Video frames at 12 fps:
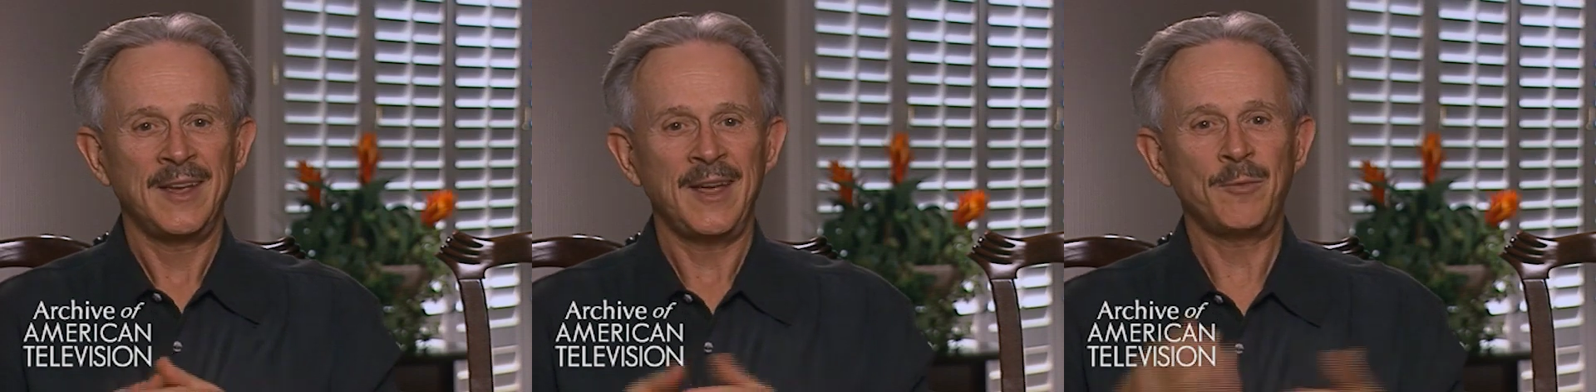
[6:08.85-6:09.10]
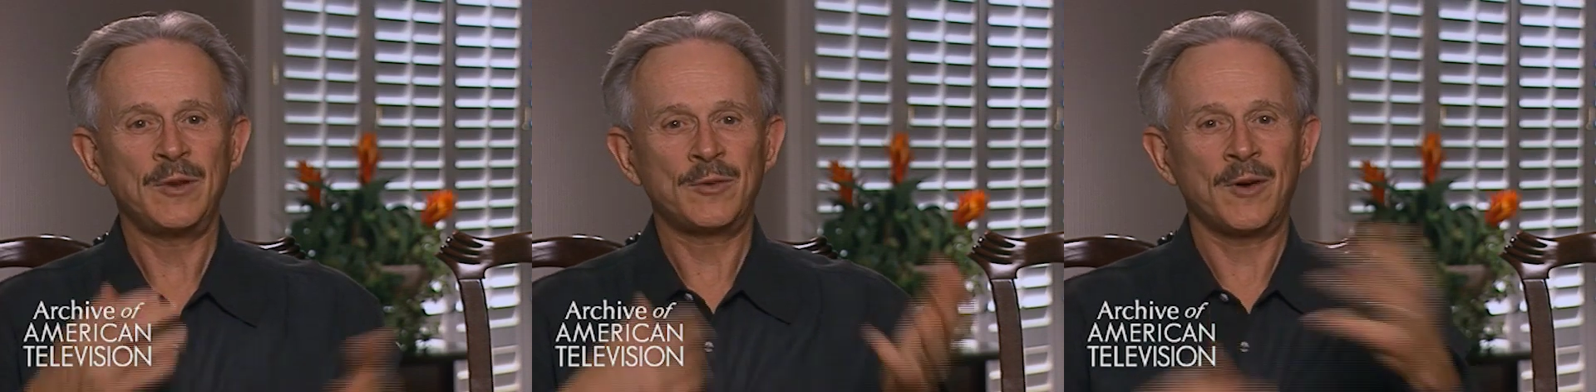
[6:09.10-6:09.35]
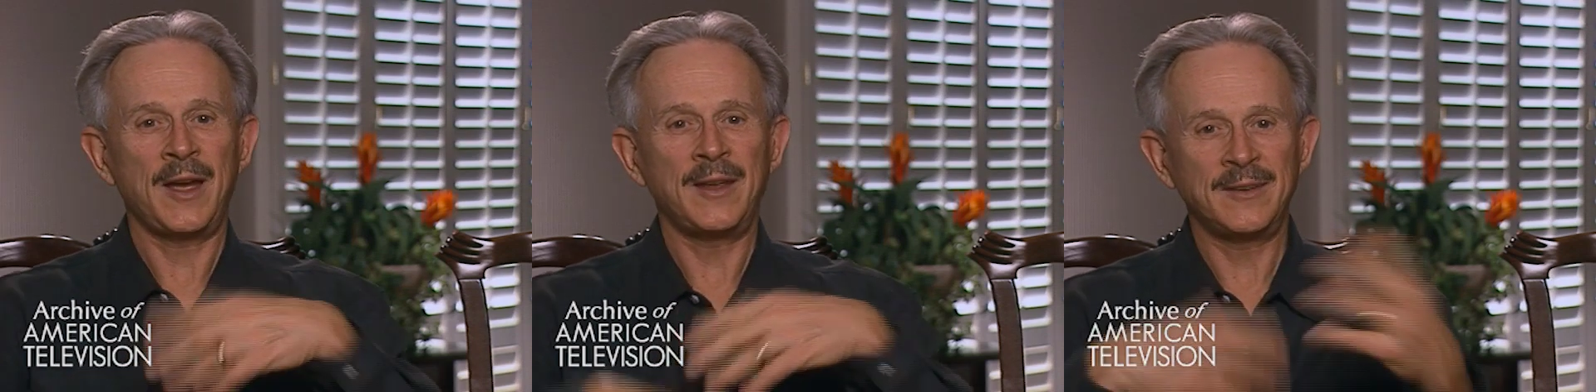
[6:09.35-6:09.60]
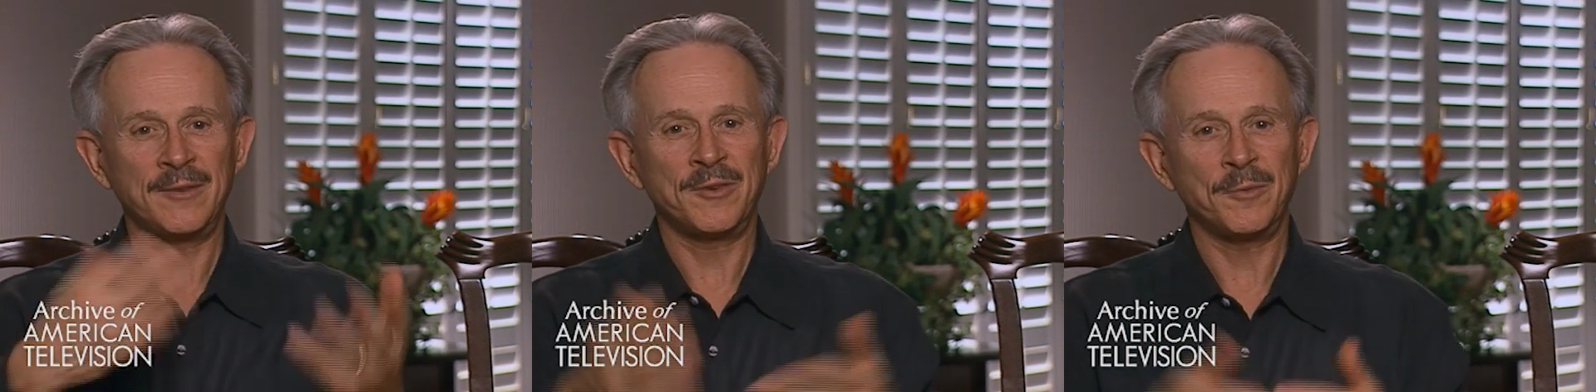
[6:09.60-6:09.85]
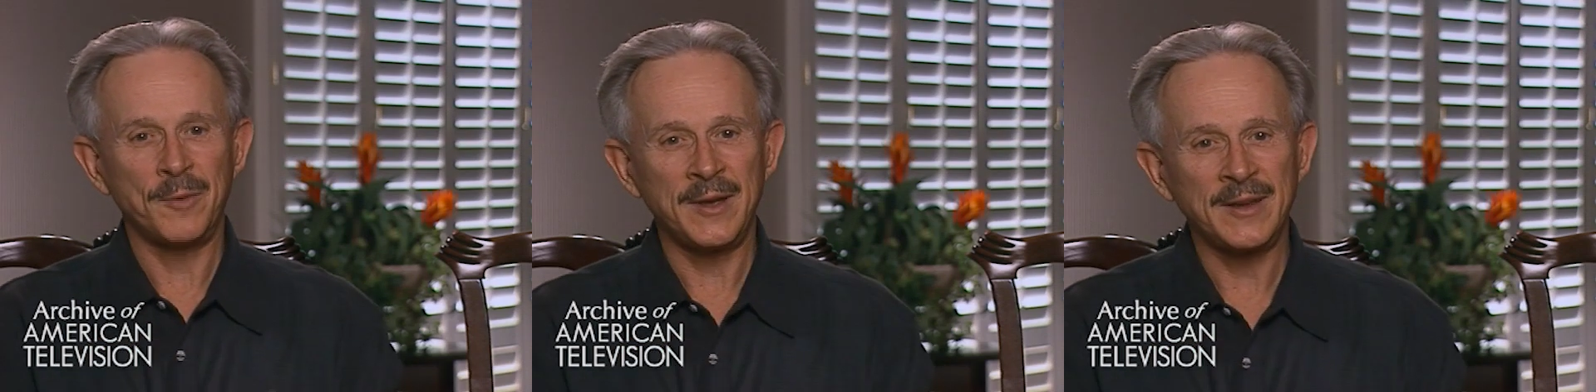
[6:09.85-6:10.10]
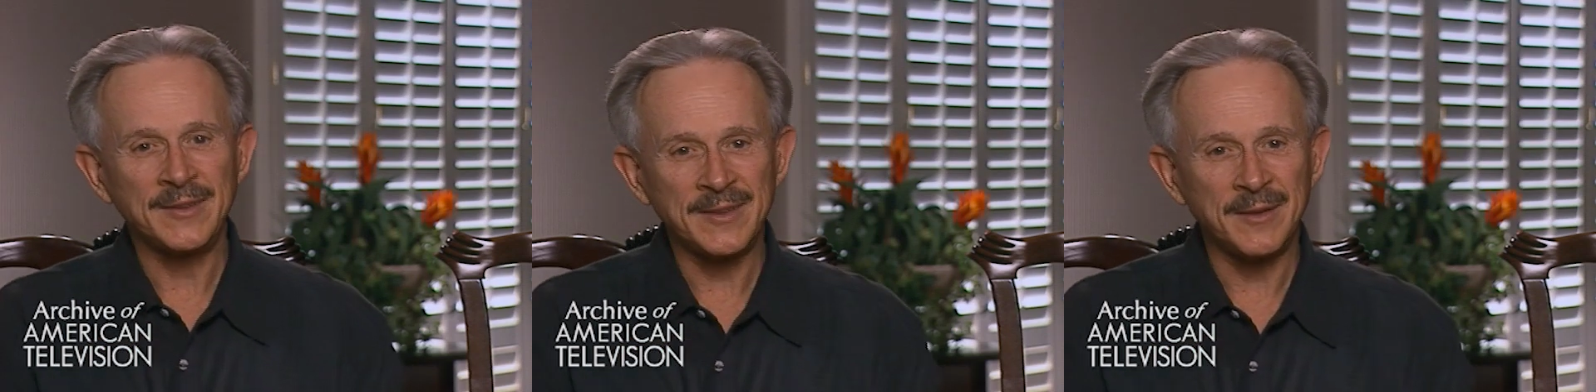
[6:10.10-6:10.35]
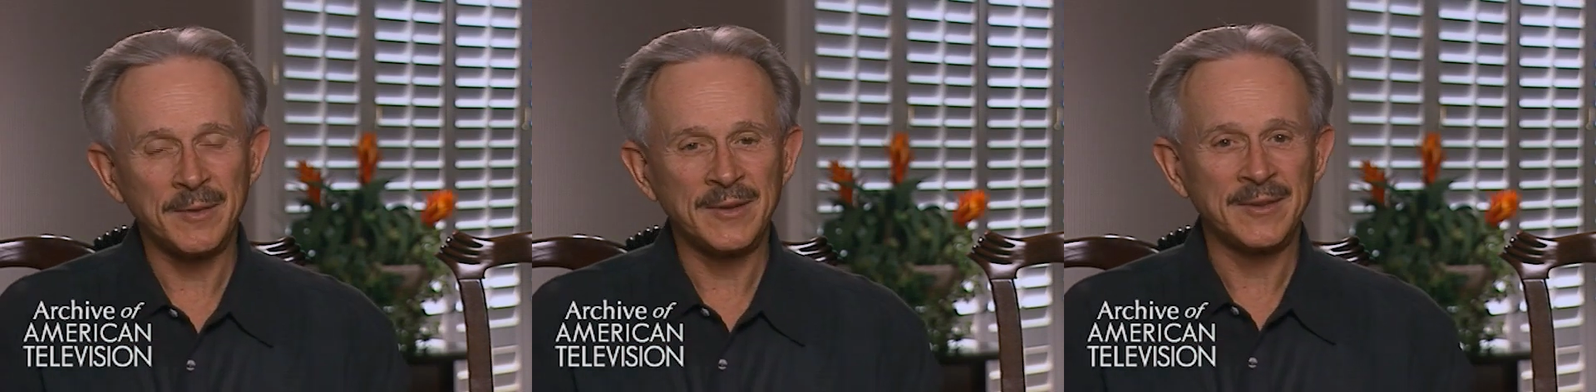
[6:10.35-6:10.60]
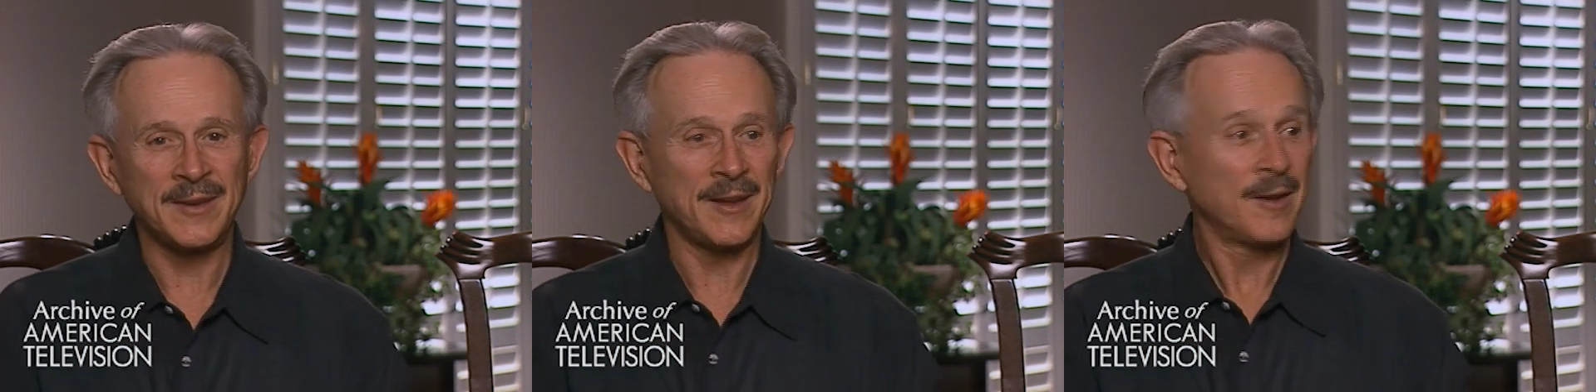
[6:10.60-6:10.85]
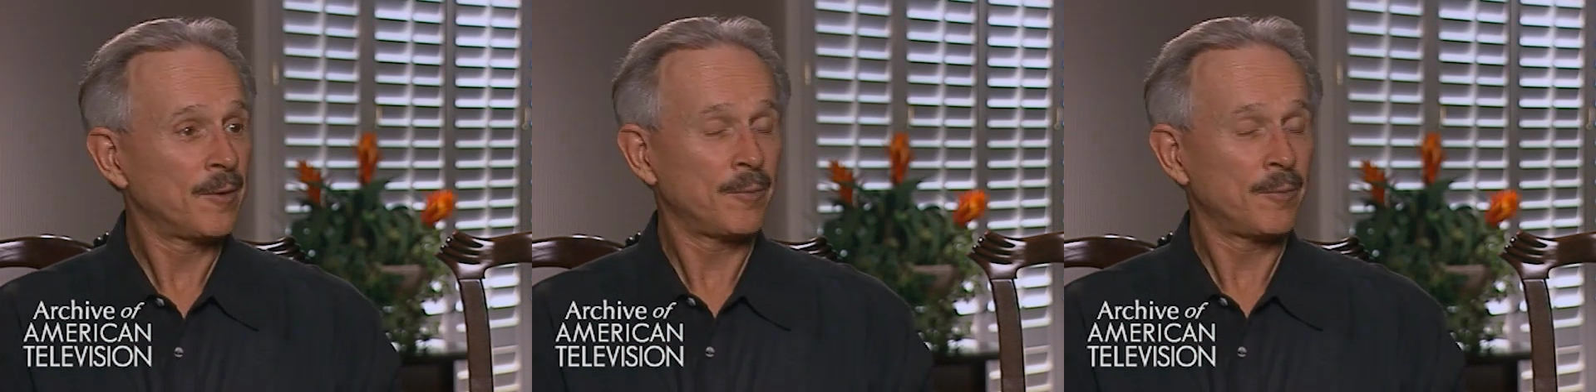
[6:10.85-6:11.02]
and we try it different ways, and then we say